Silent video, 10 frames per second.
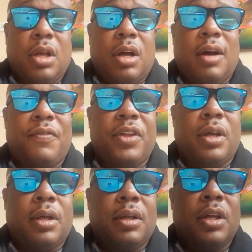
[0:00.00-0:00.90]
of
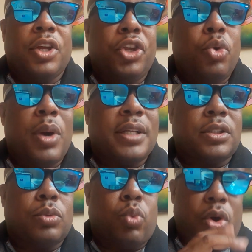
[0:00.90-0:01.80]
the
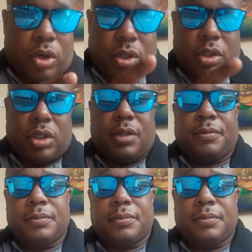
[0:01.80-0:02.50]
U.S. workers.